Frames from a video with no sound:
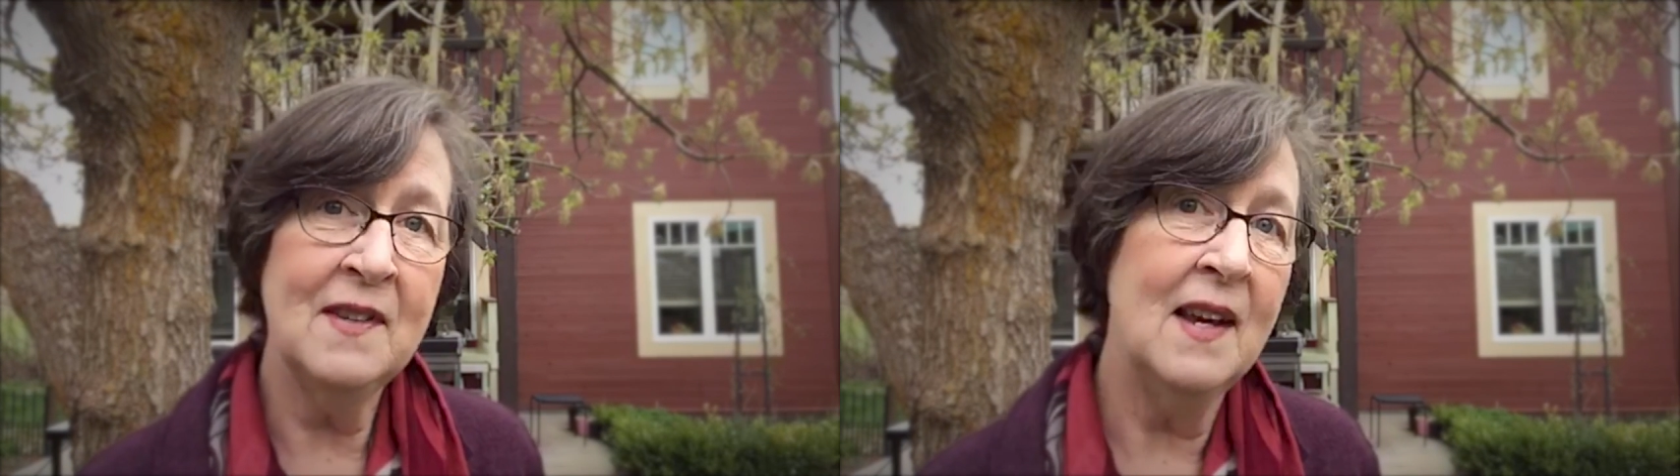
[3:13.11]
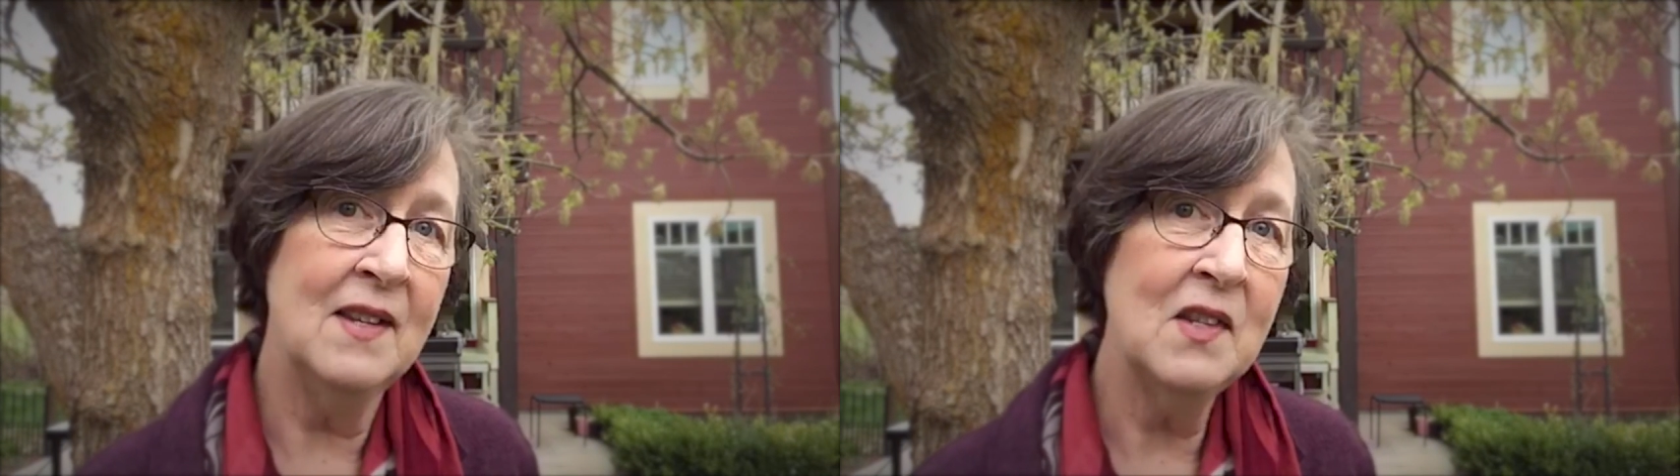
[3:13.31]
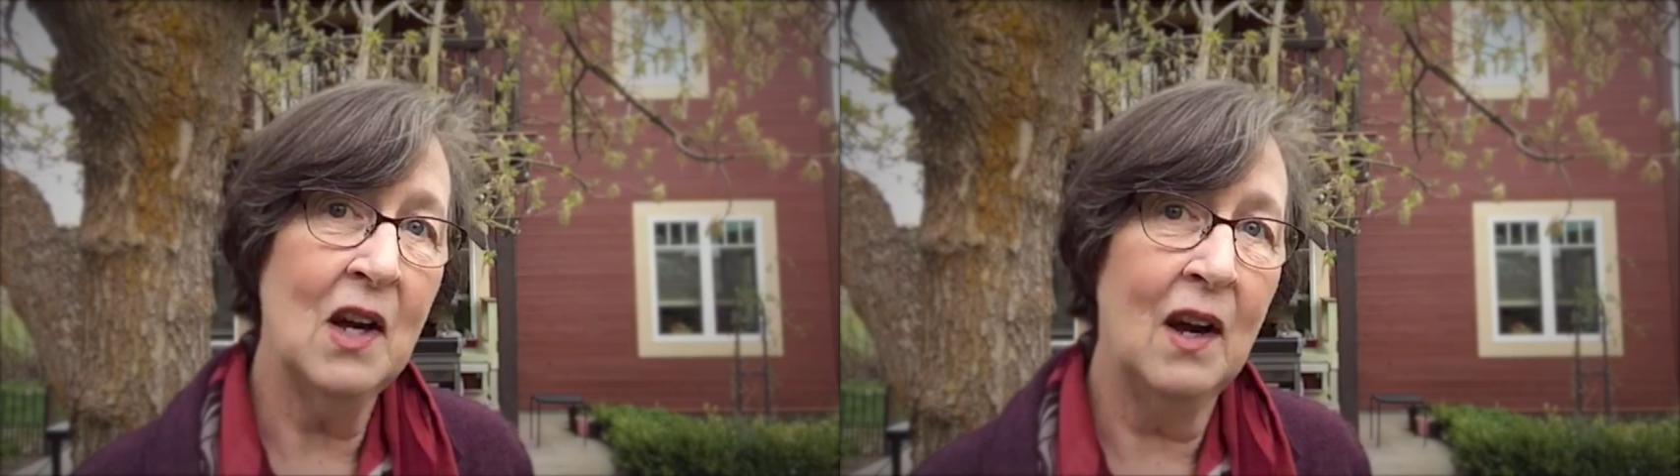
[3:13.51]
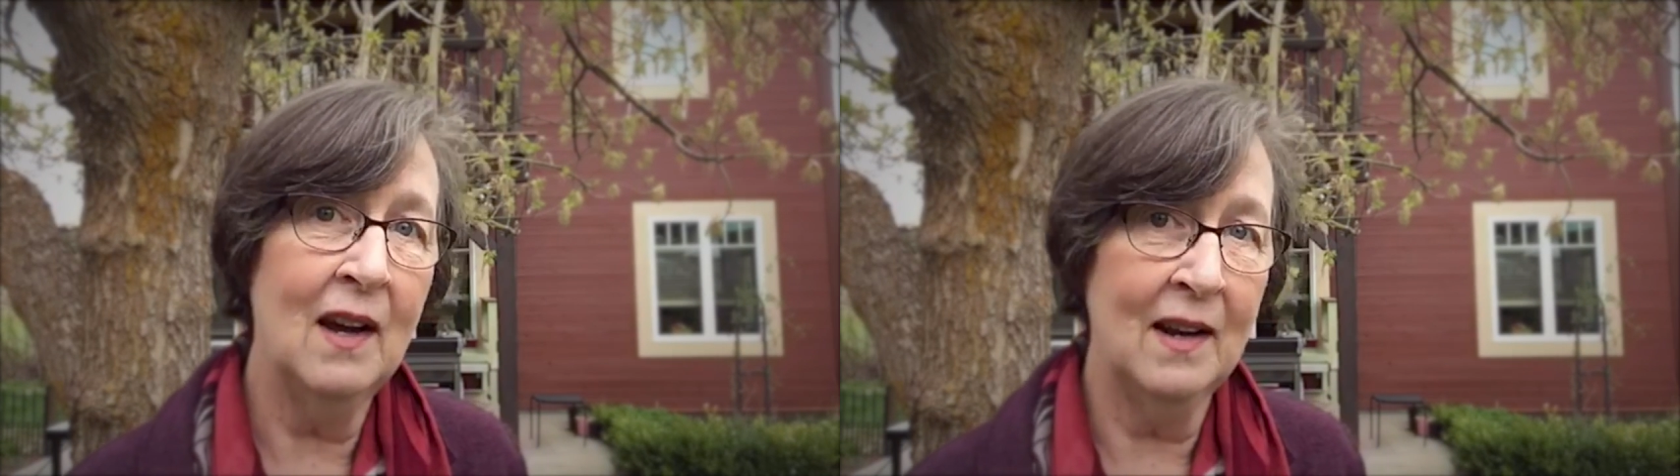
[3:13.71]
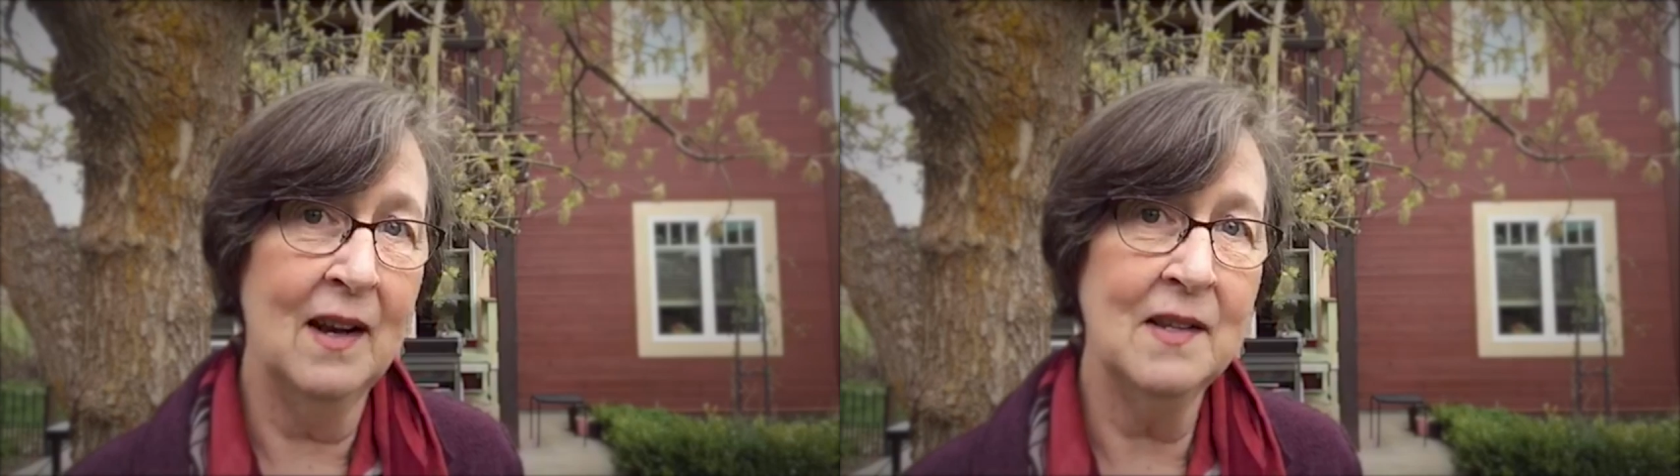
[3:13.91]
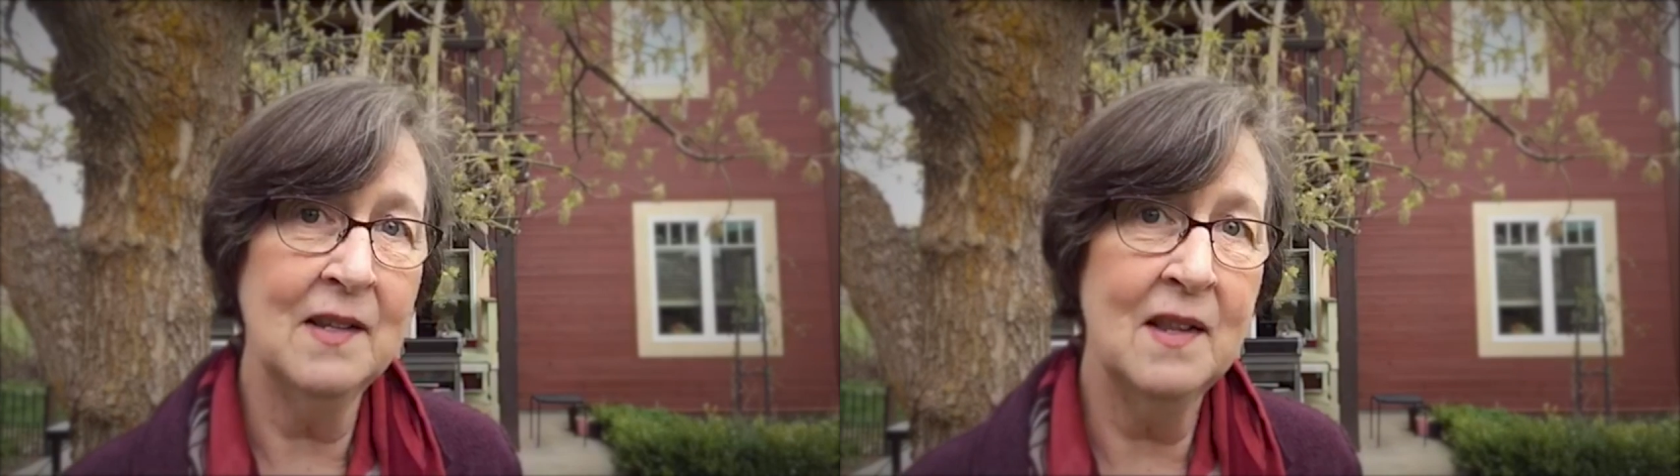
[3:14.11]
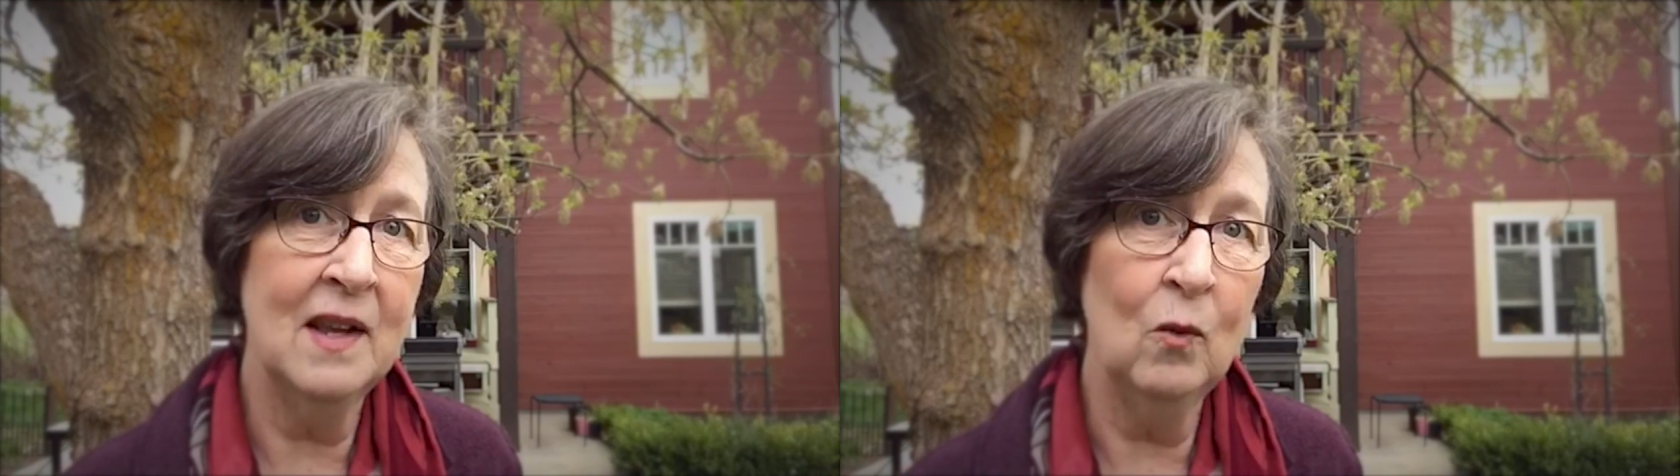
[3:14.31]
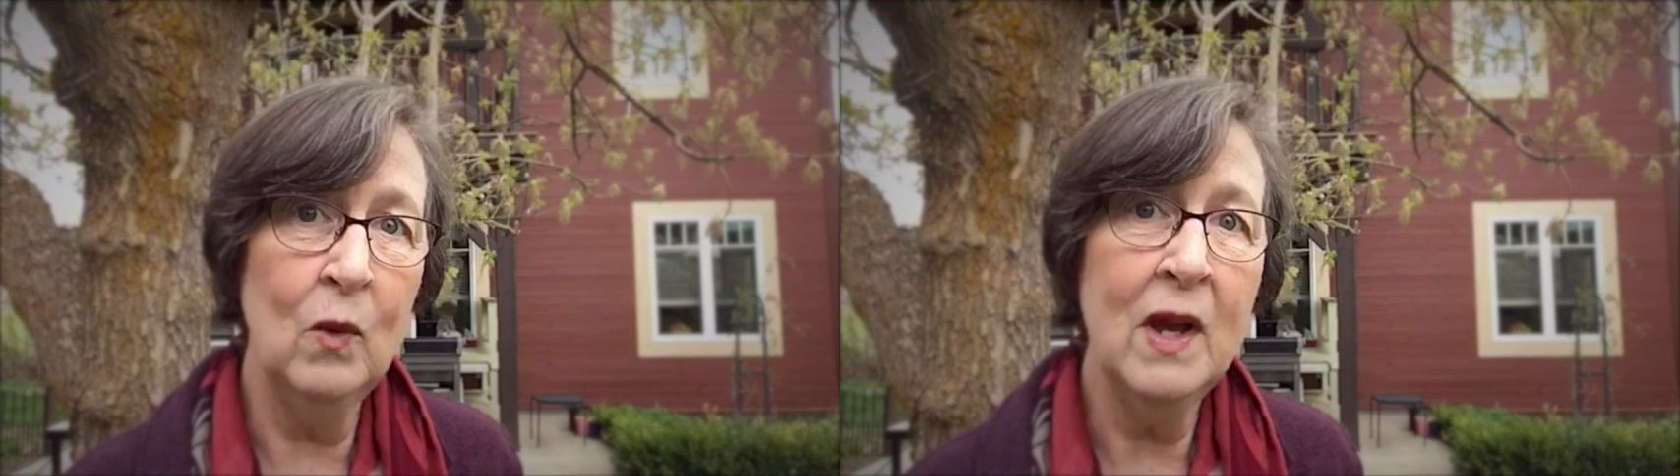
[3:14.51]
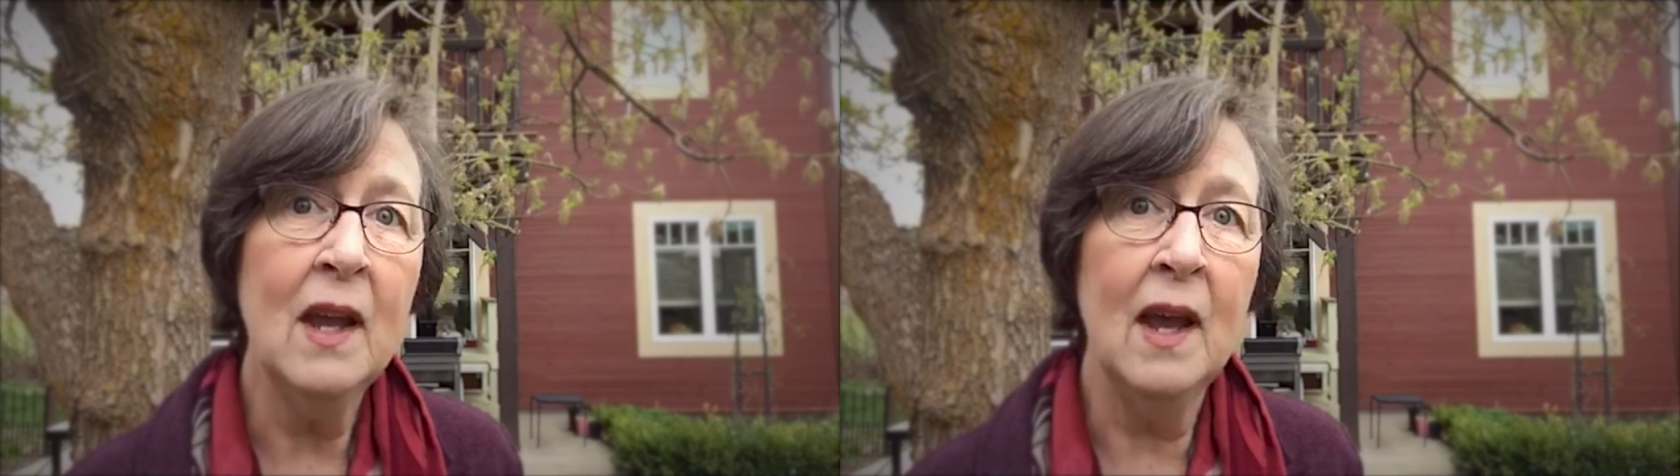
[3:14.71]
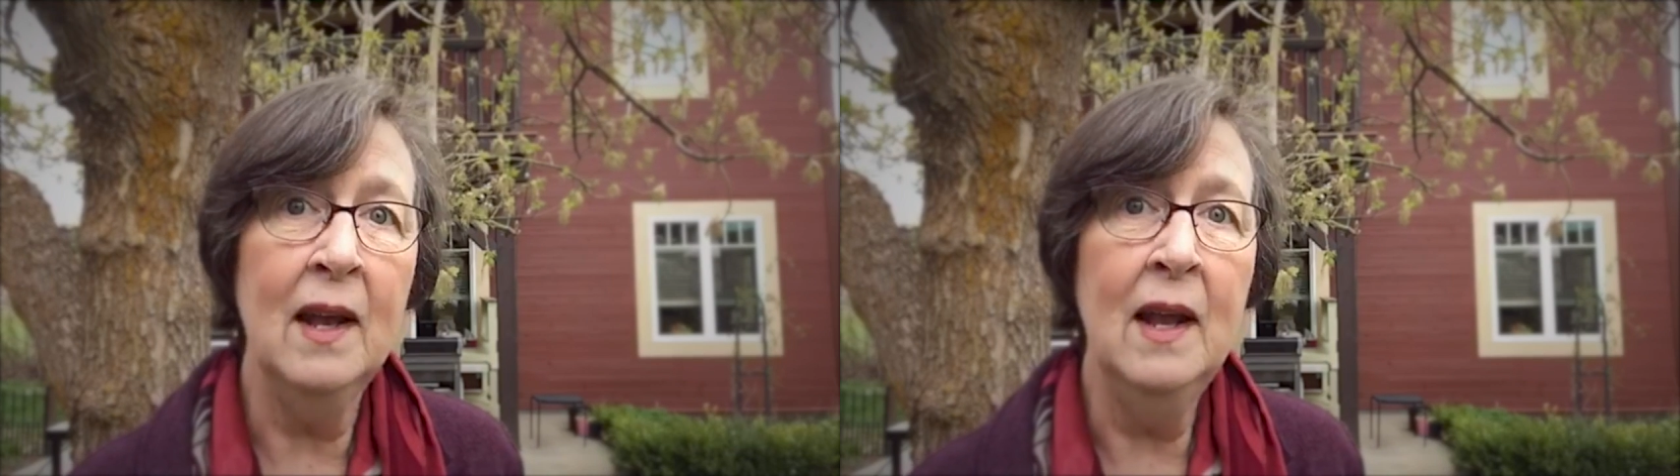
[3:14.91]
has taught us that we
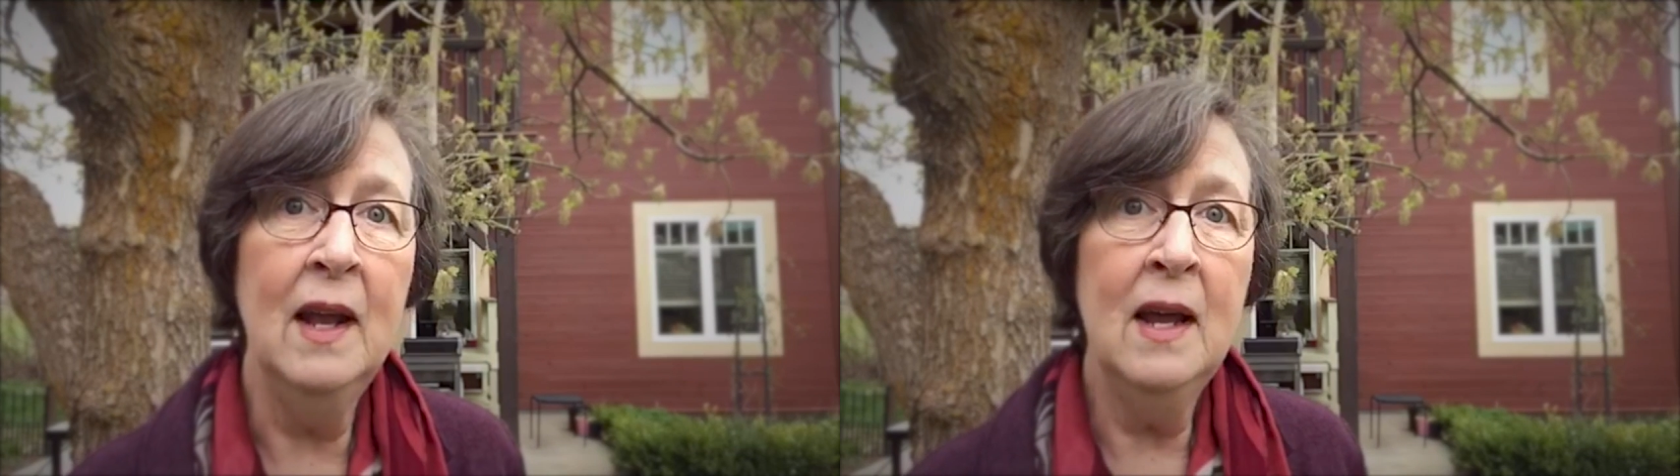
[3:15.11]
can